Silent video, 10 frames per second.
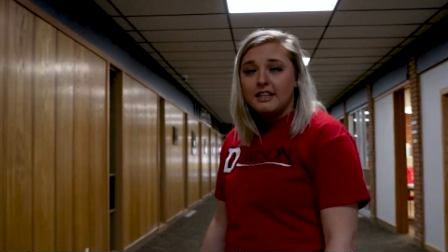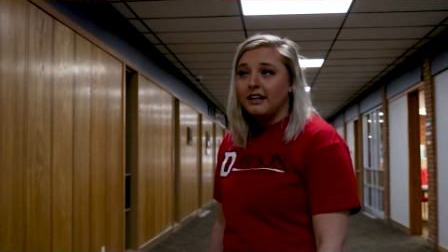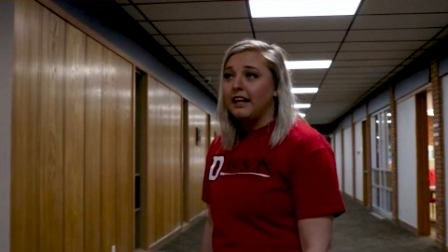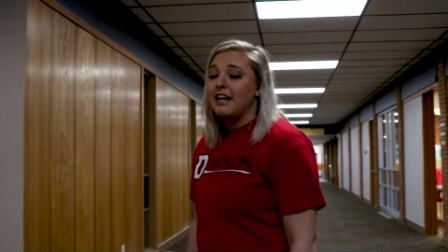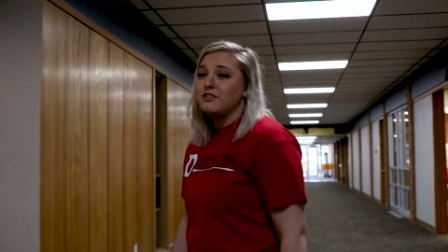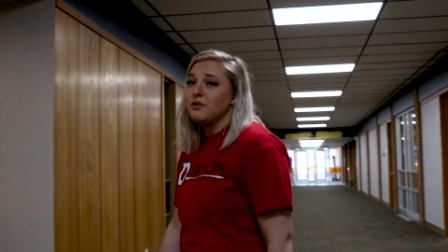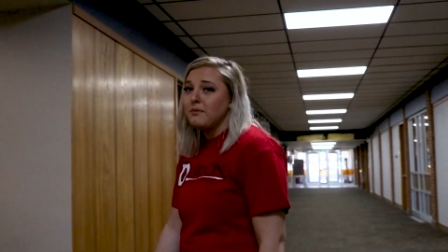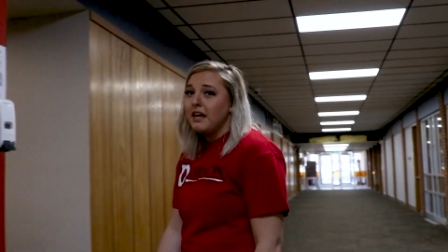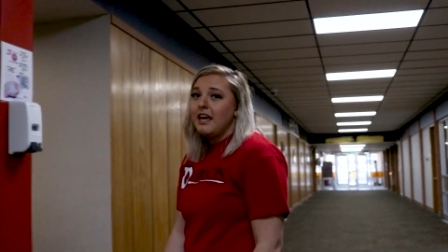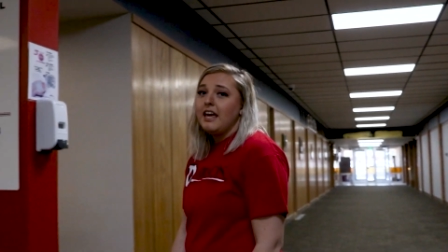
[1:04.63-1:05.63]
in the classroom.
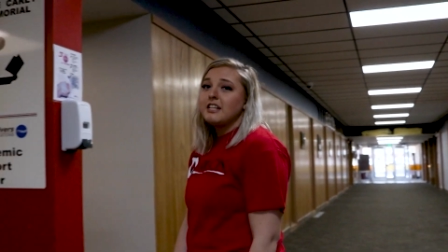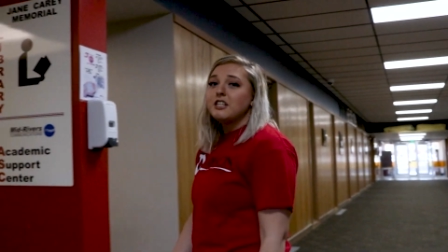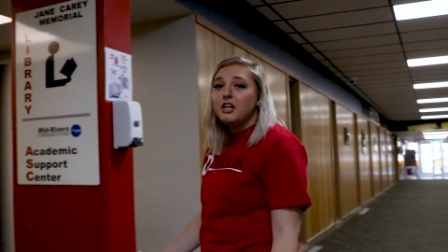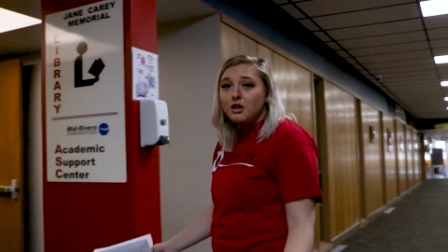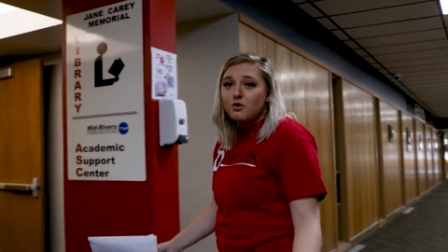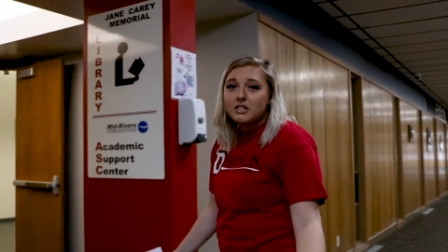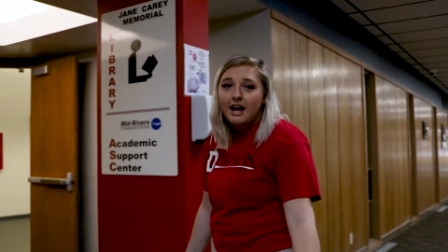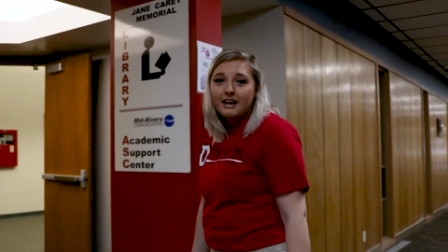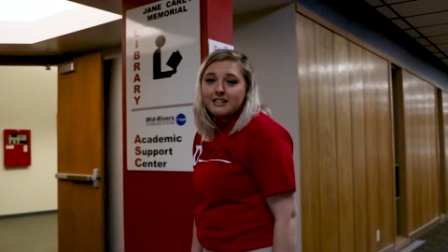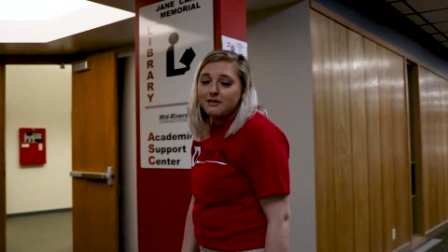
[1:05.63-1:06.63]
It's a huge
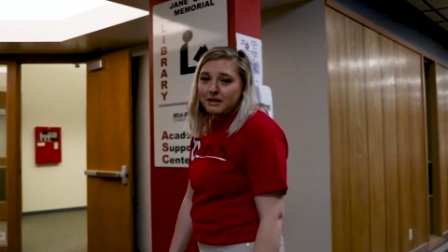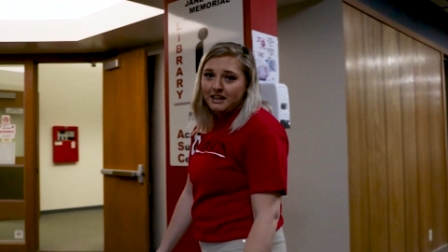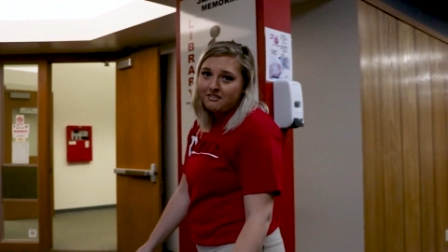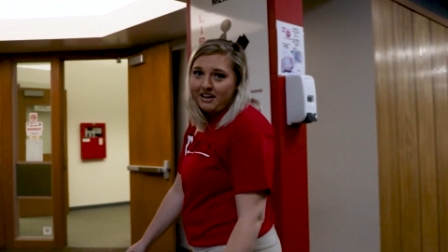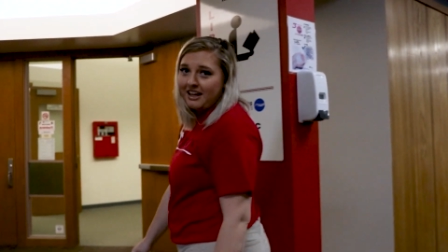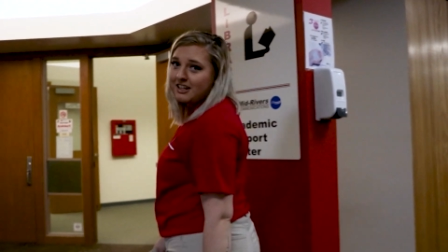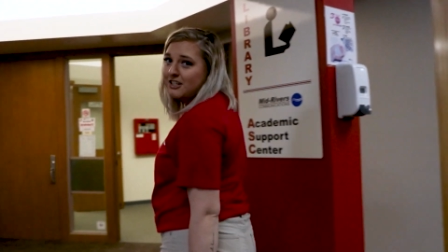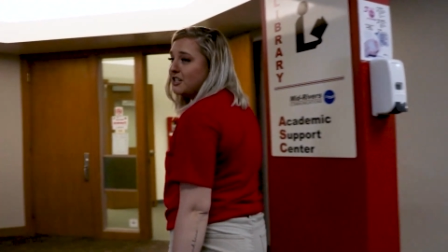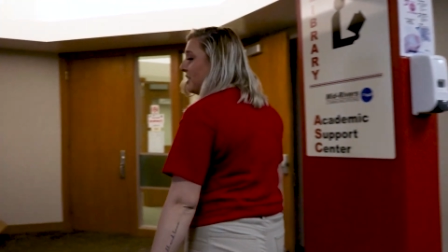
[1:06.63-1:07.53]
academic advantage.